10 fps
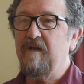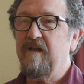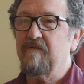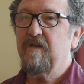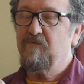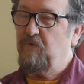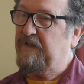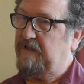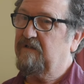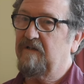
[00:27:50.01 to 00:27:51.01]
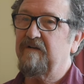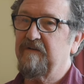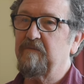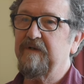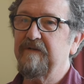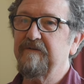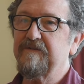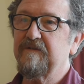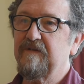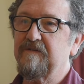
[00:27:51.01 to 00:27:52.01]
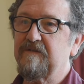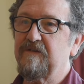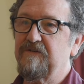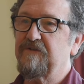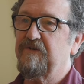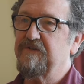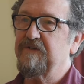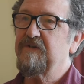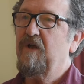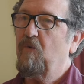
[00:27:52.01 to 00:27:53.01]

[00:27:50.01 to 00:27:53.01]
it's really clear, I think one of his concerns is,